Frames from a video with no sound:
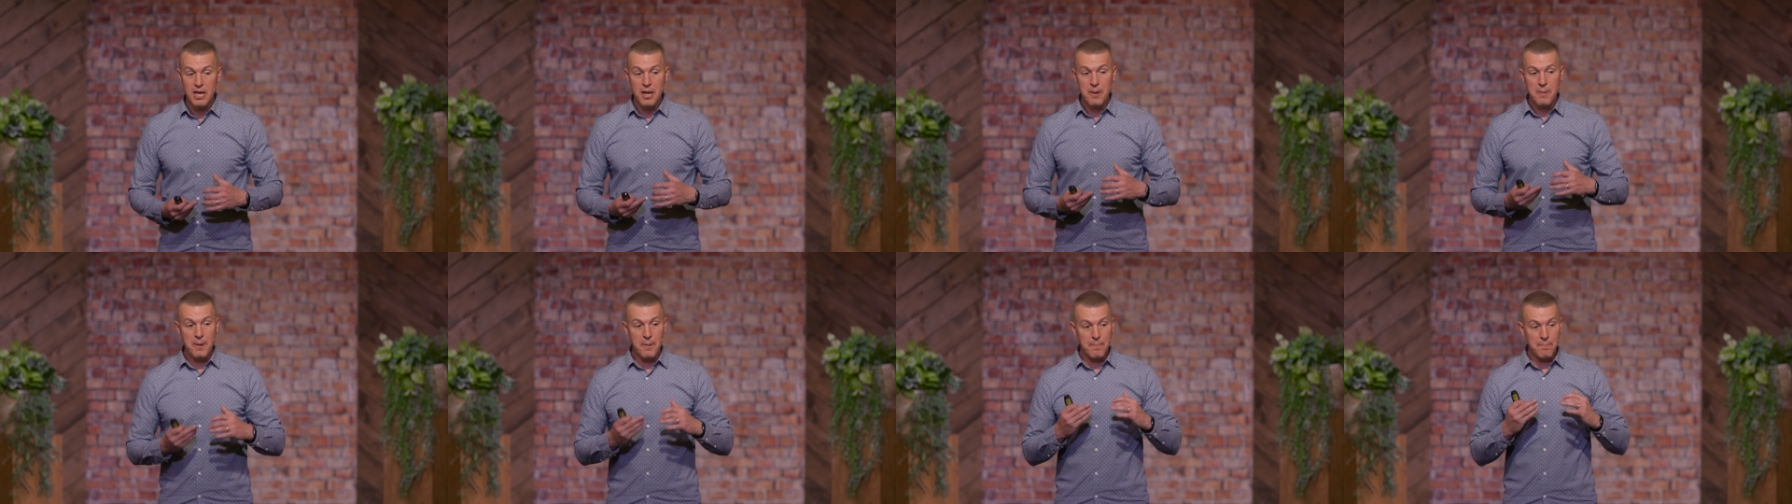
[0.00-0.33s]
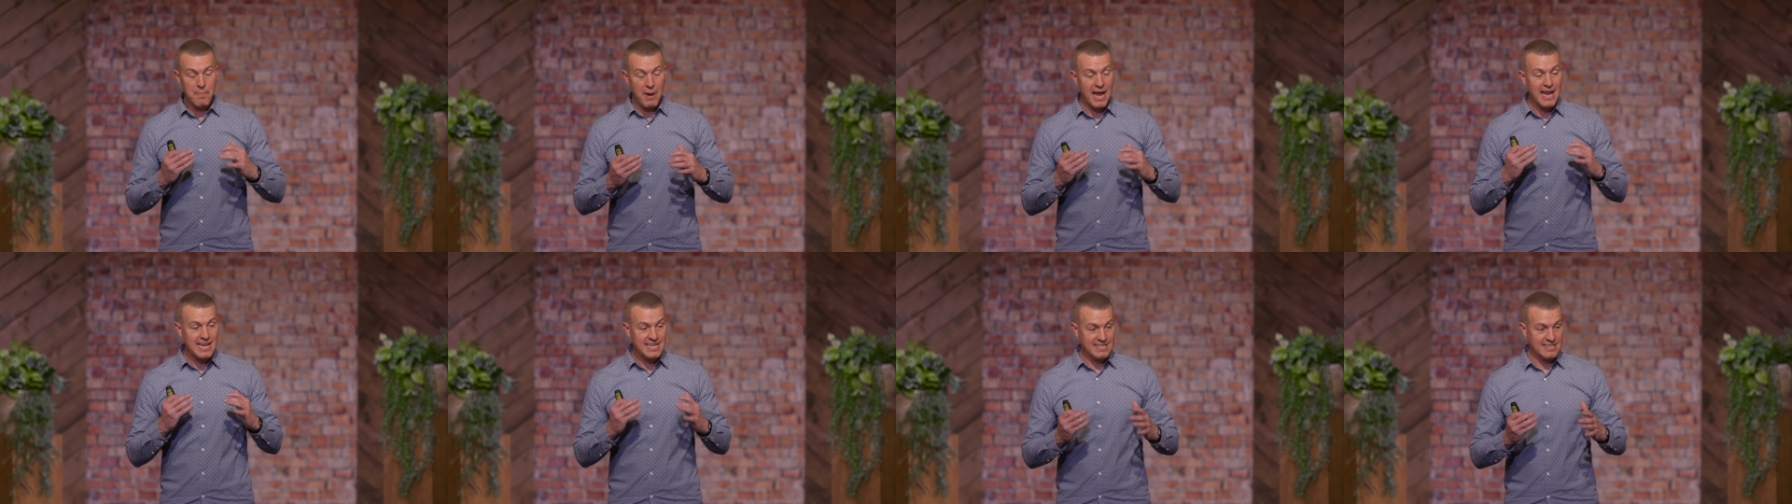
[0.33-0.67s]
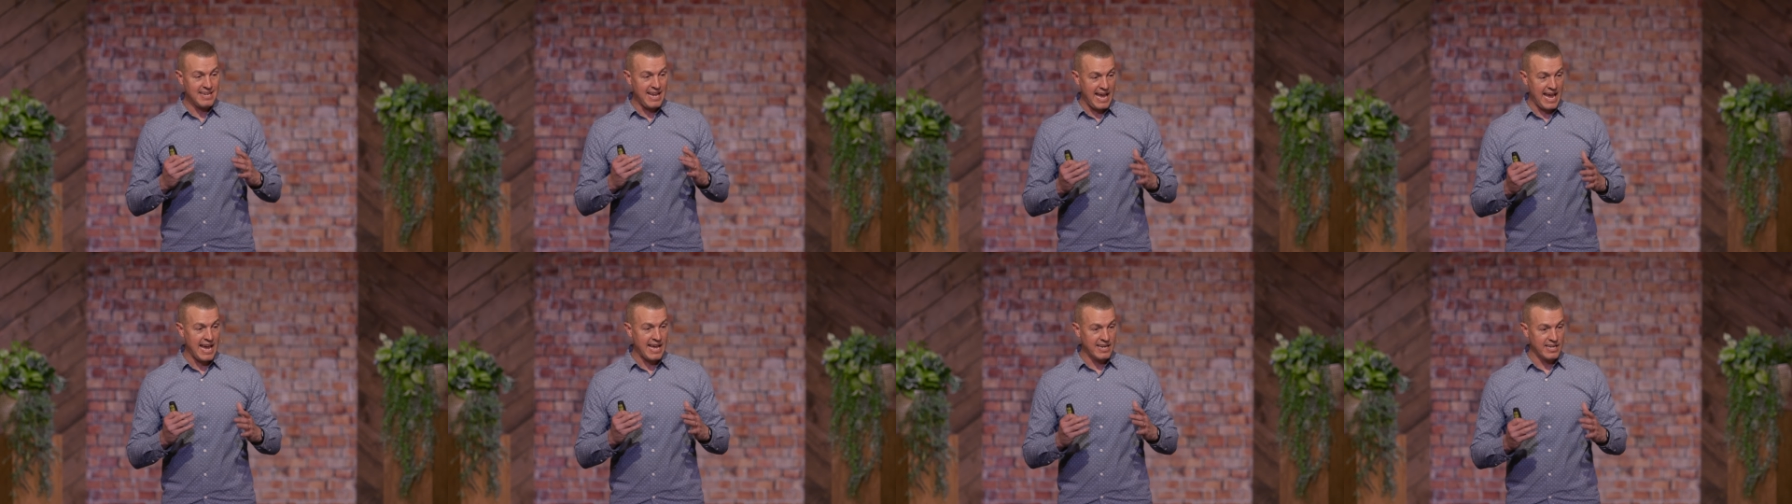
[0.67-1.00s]
But my
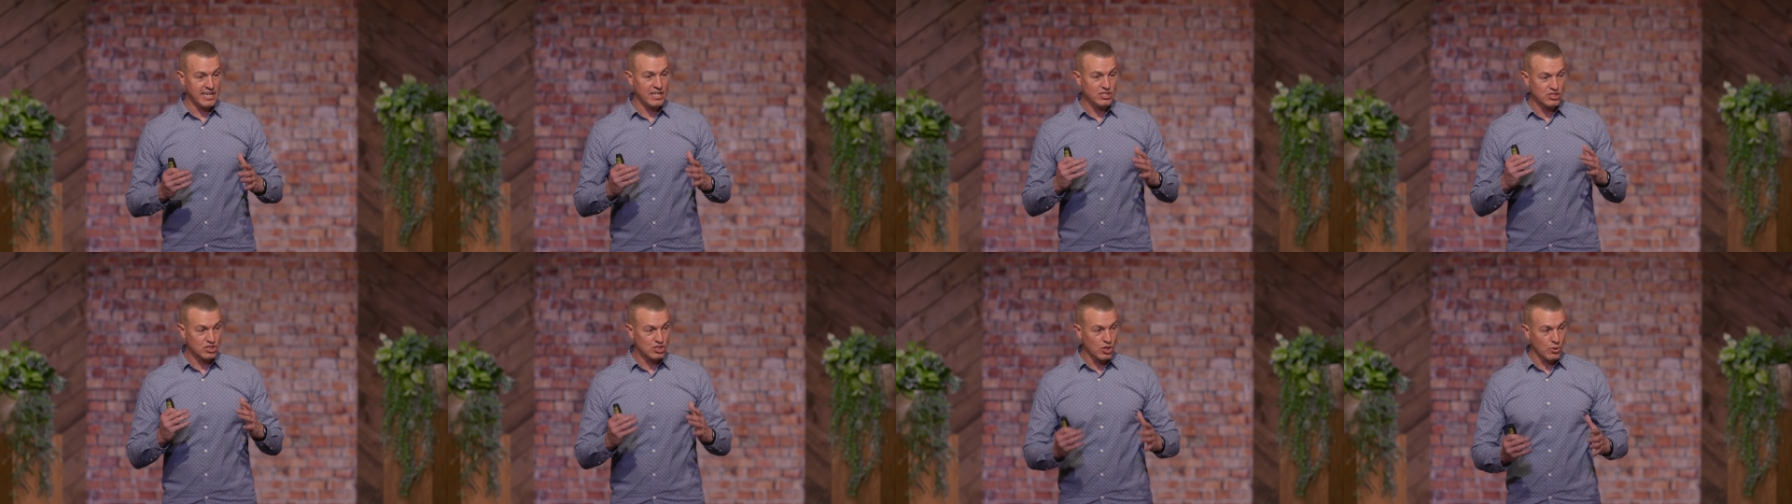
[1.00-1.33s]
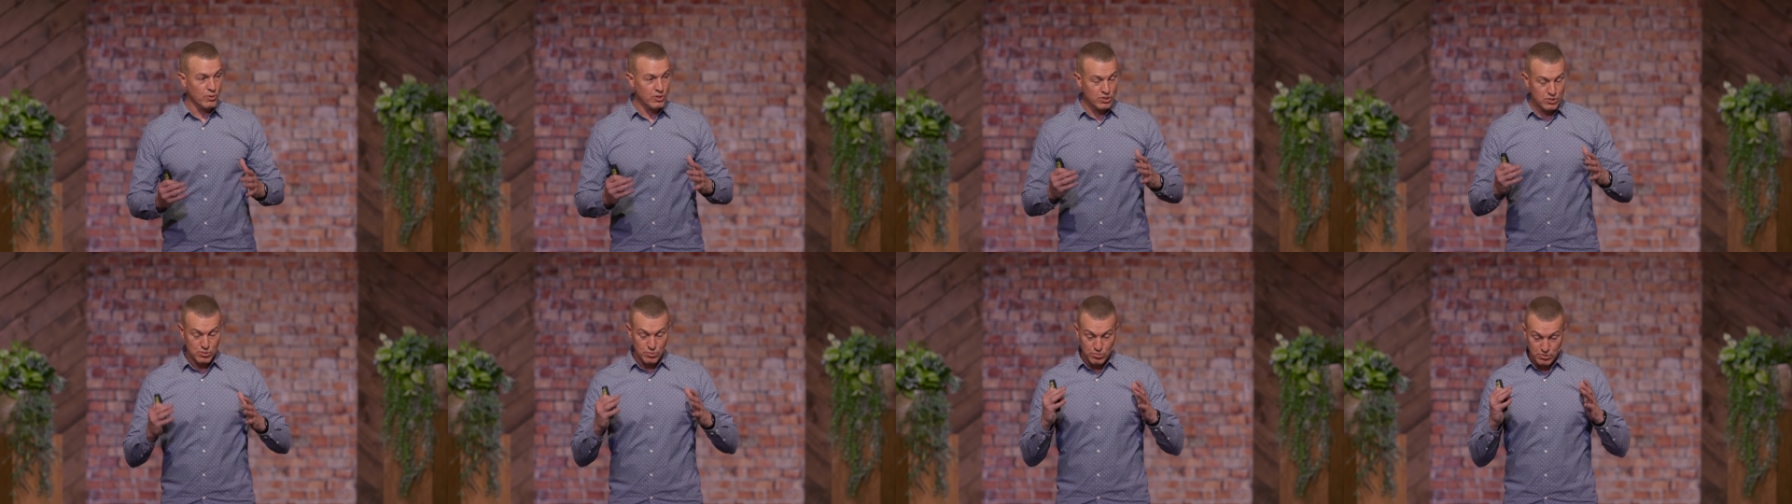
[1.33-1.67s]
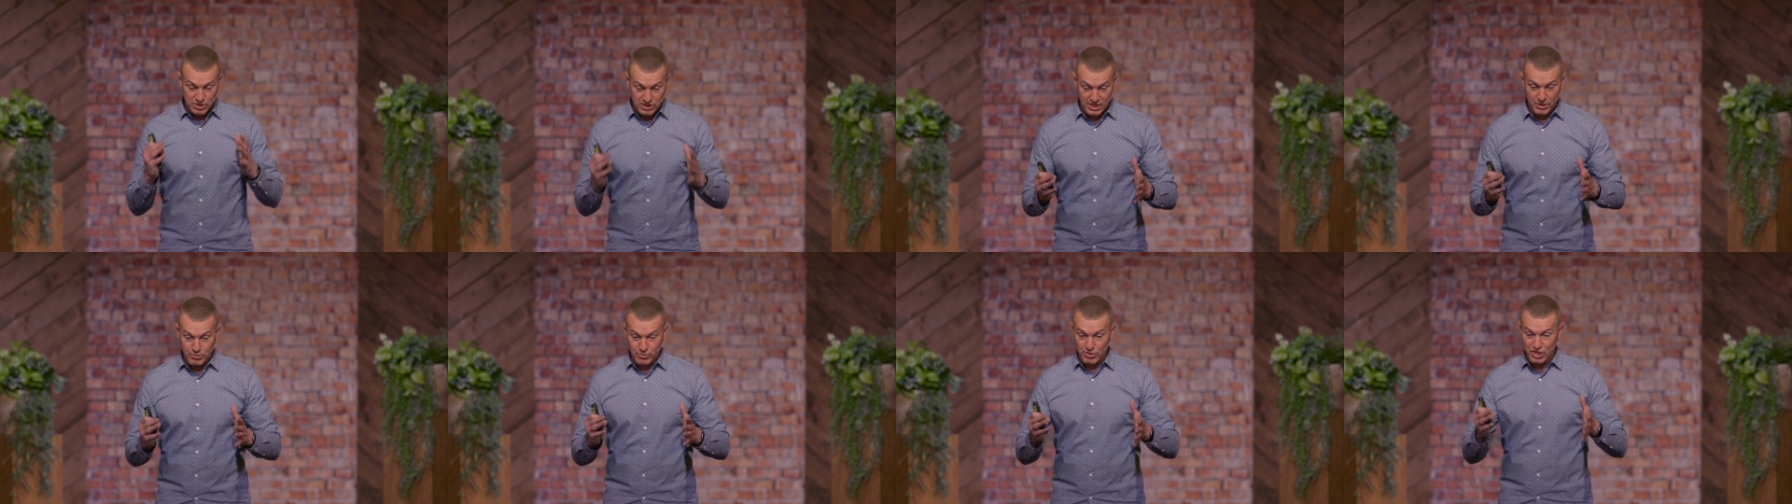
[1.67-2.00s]
dad is going to
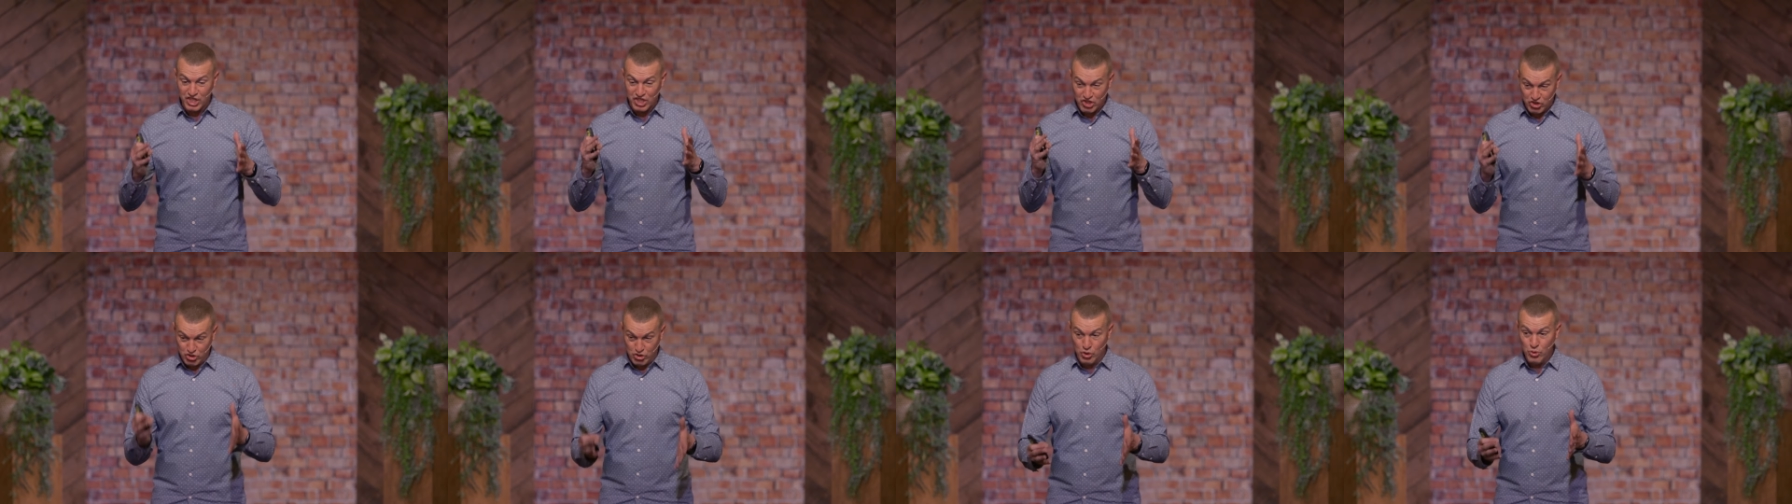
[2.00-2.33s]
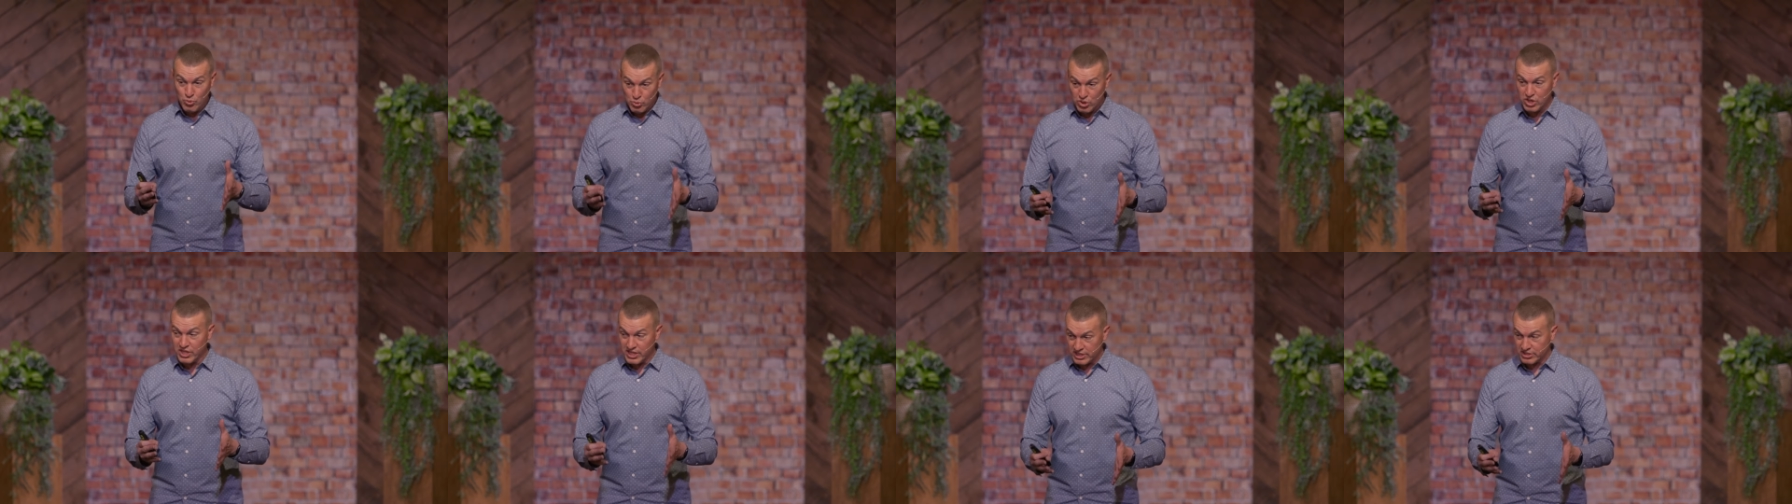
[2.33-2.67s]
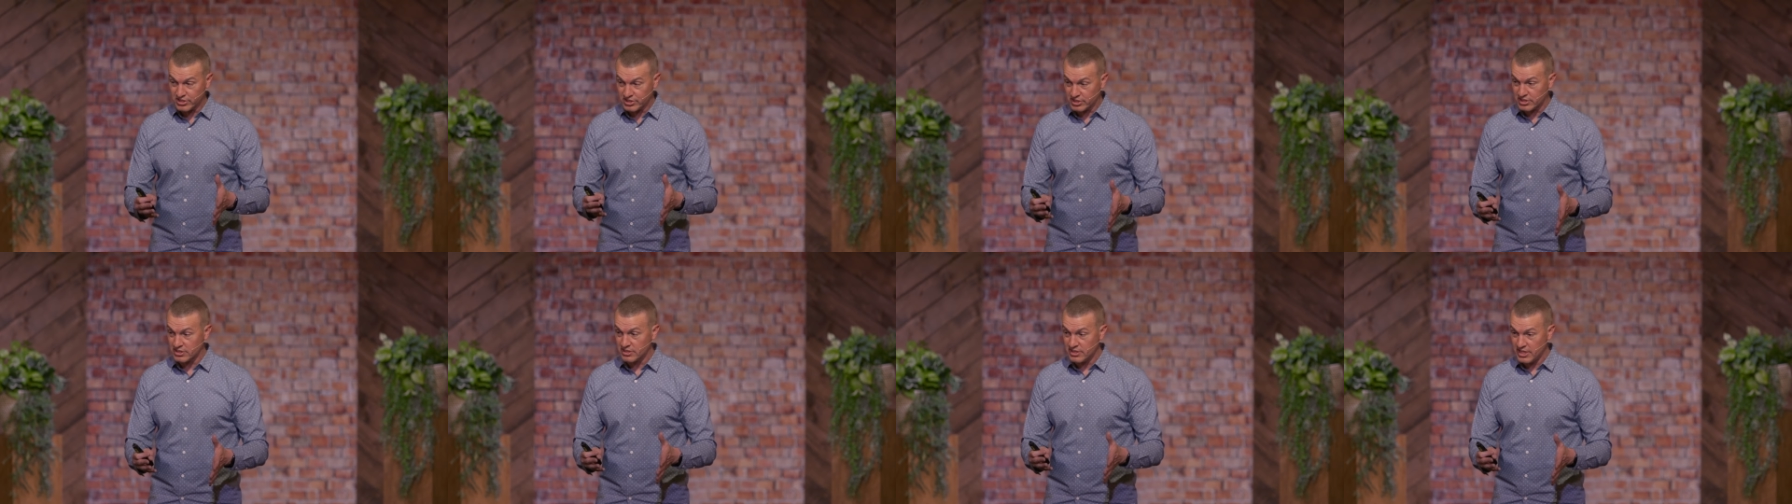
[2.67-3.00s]
literally do
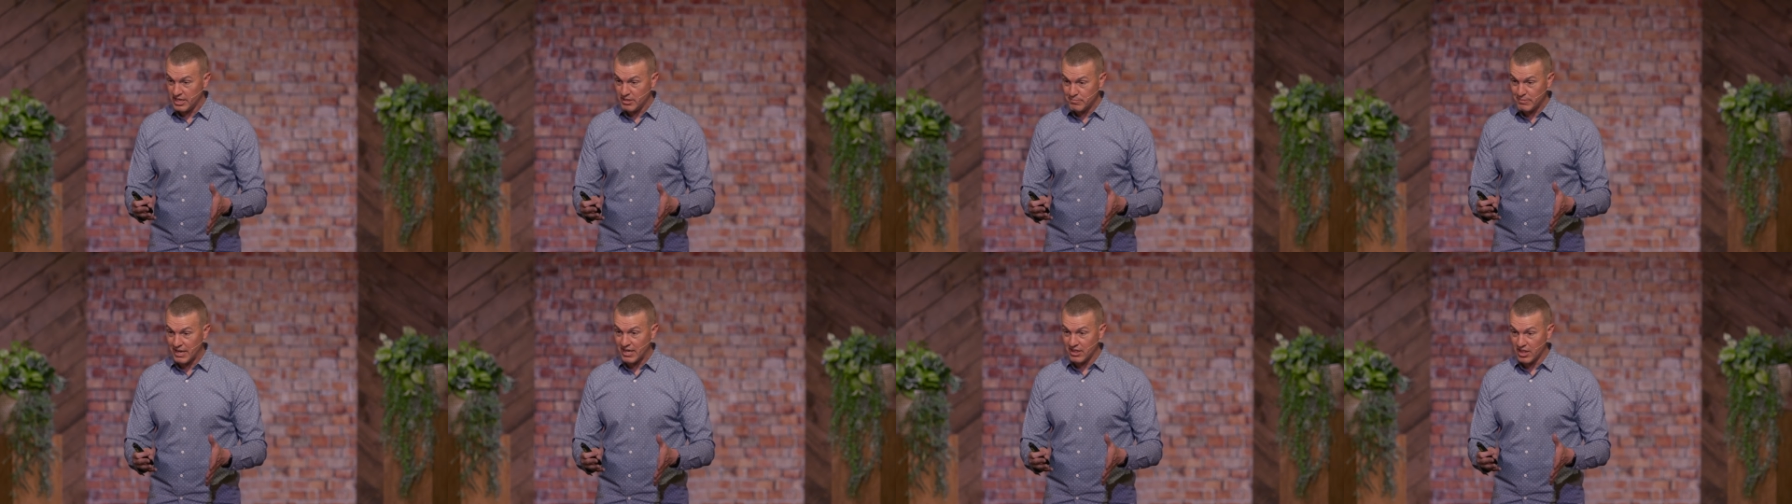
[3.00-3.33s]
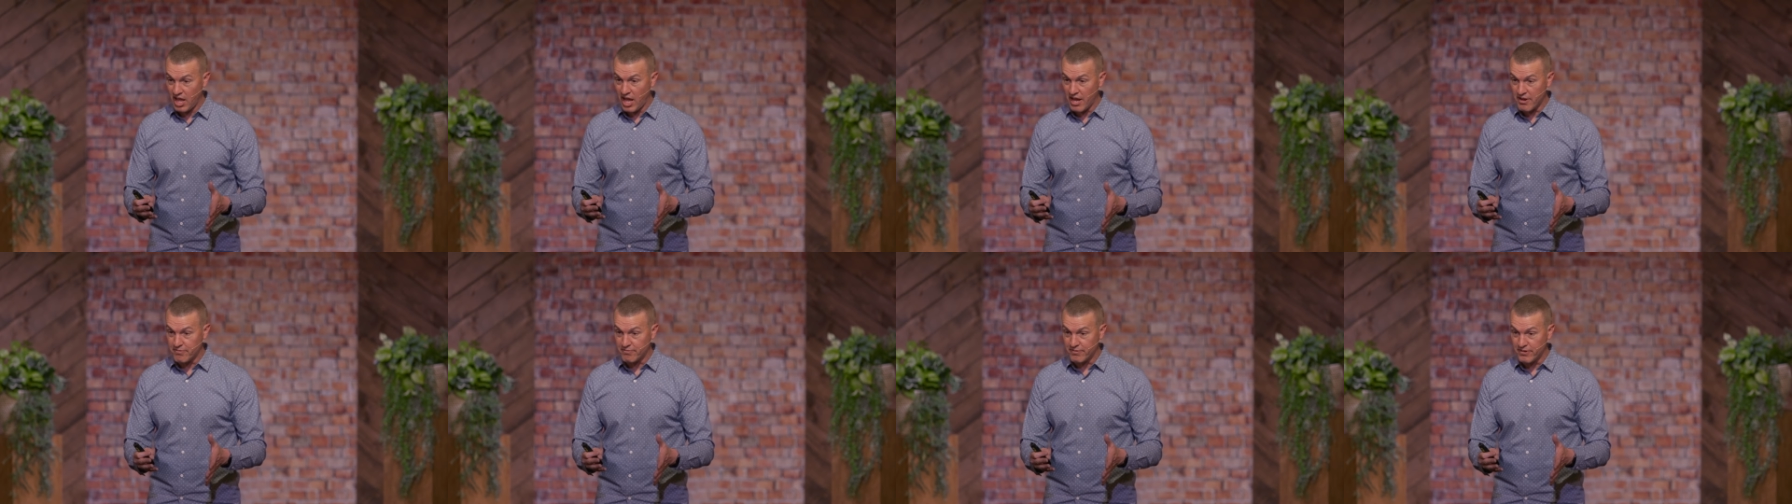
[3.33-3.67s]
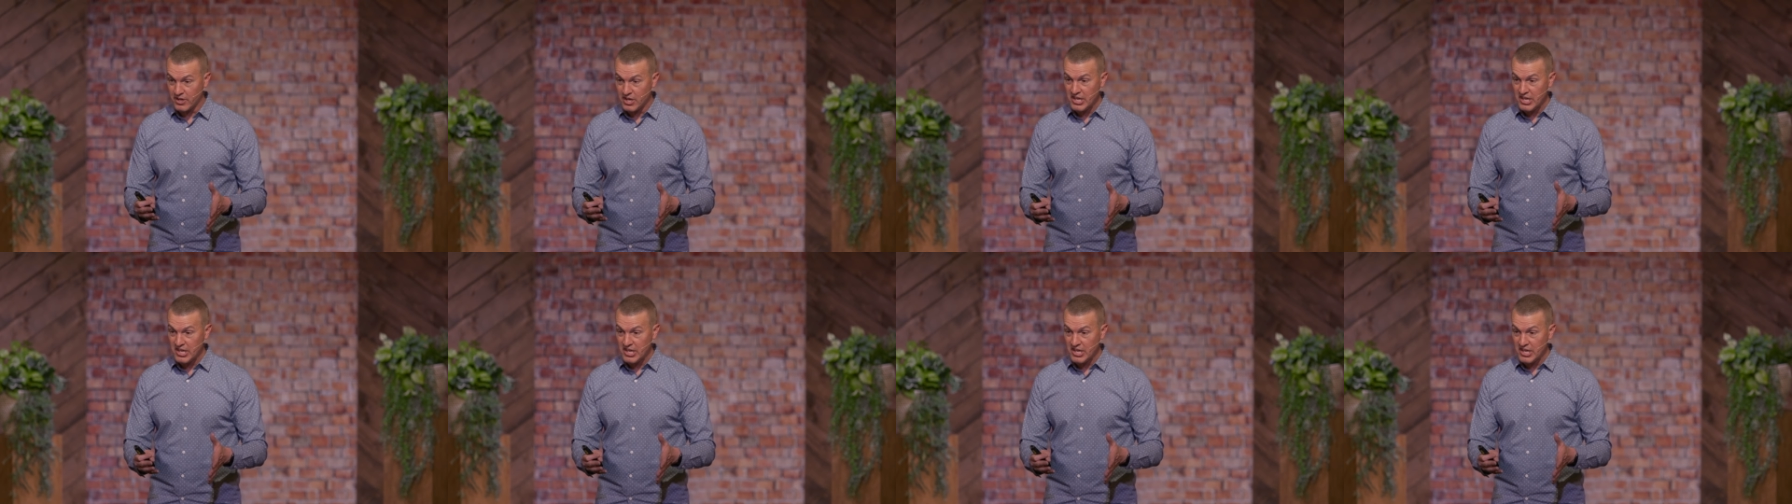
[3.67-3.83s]
this in my life,